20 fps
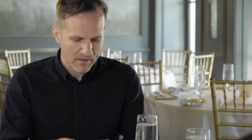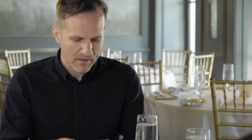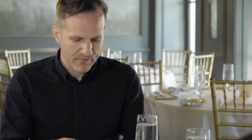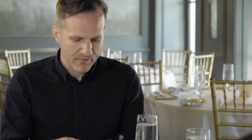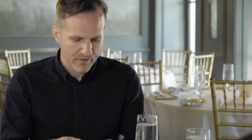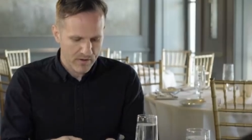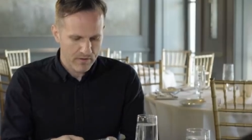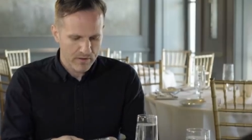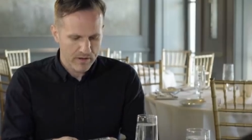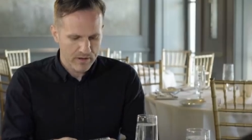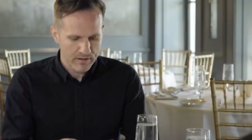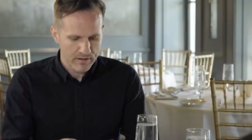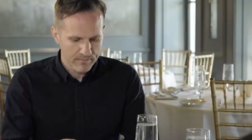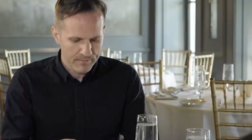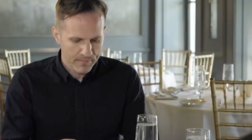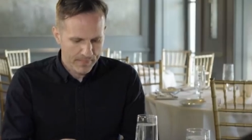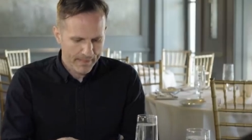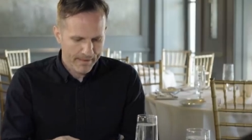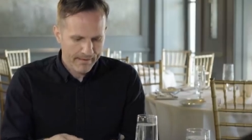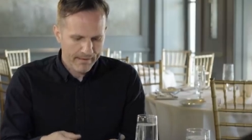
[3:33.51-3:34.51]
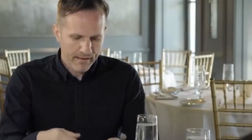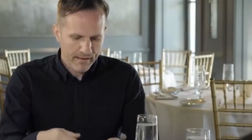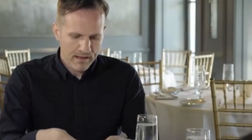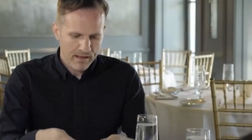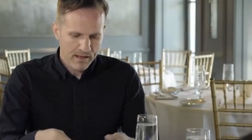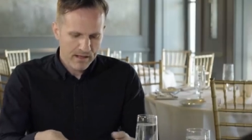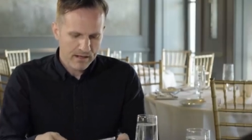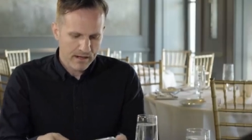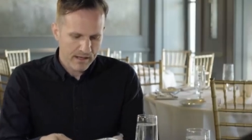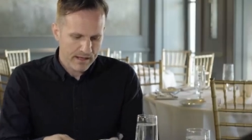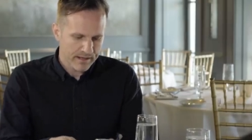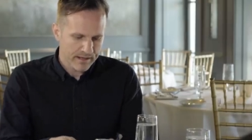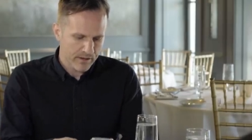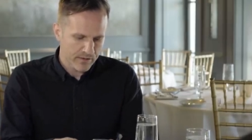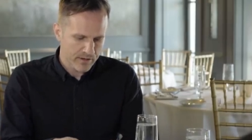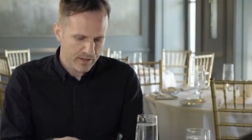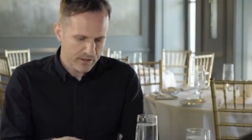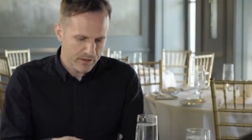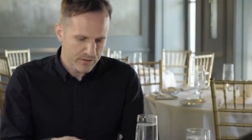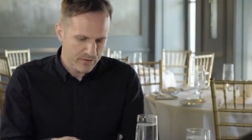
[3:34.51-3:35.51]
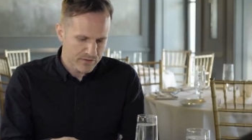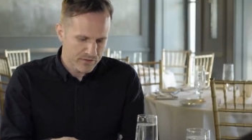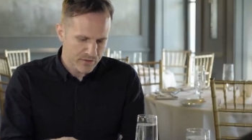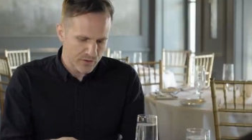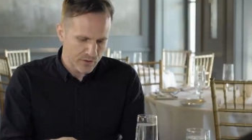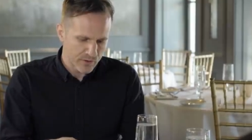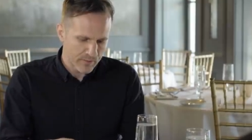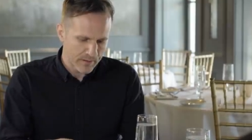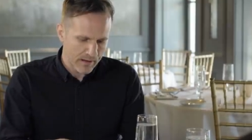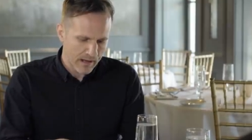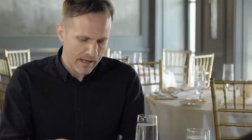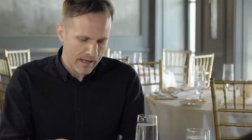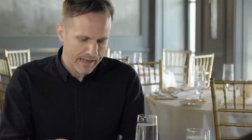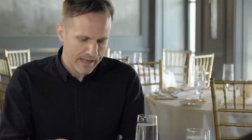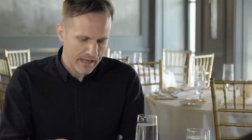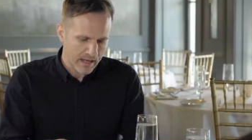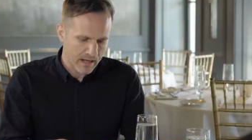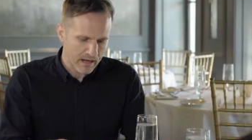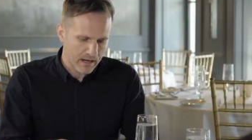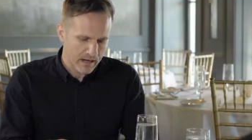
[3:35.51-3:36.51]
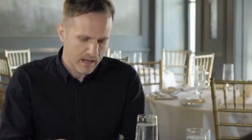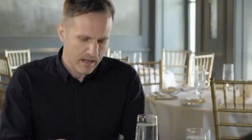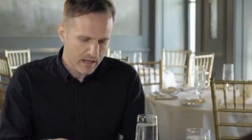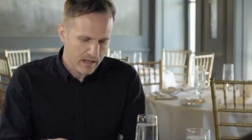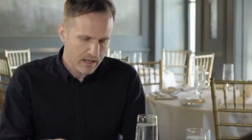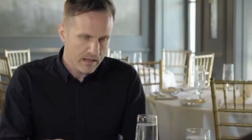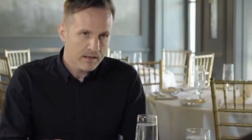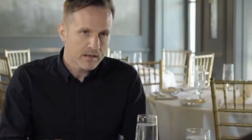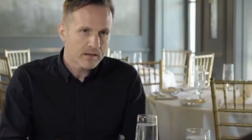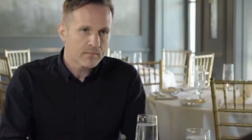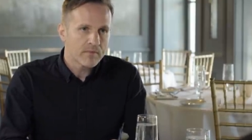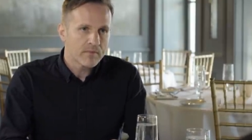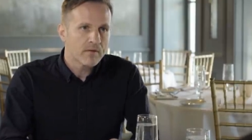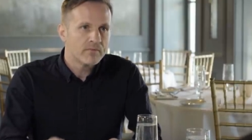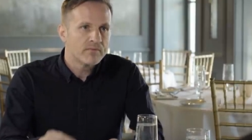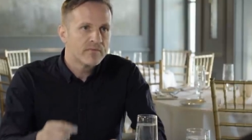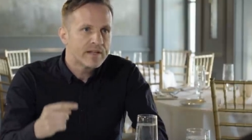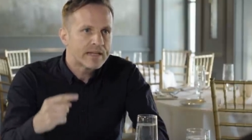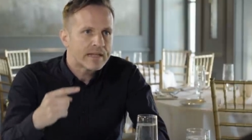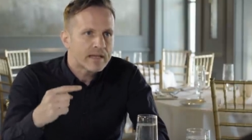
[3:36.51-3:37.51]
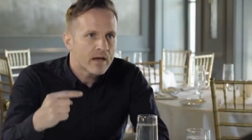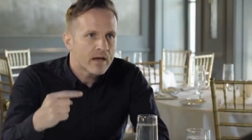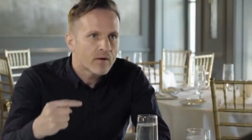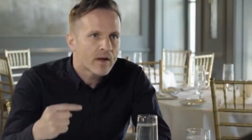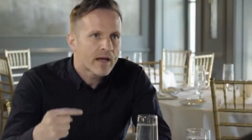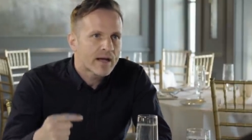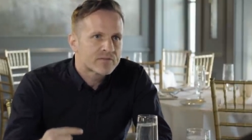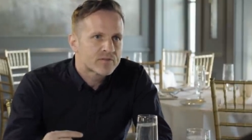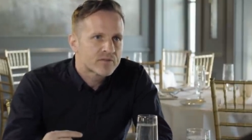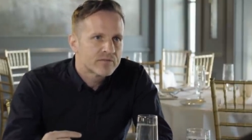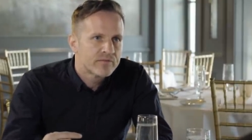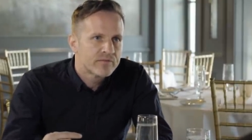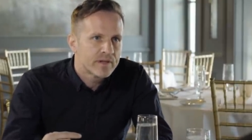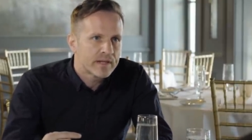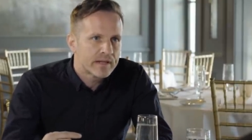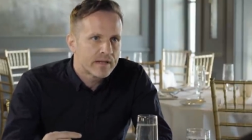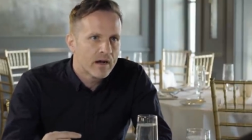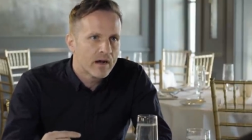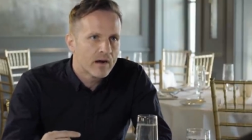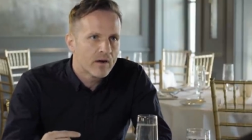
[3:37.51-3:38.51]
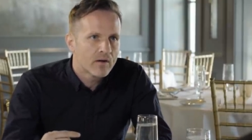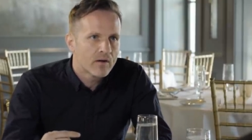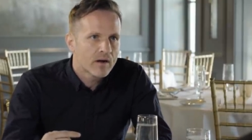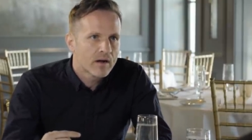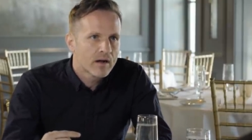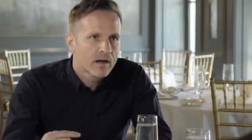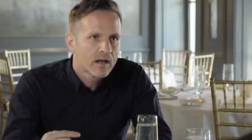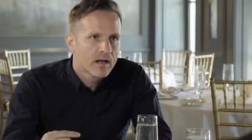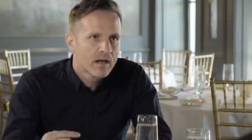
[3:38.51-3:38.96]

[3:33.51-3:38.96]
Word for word: my phone here and I go to YouTube, I get video after video.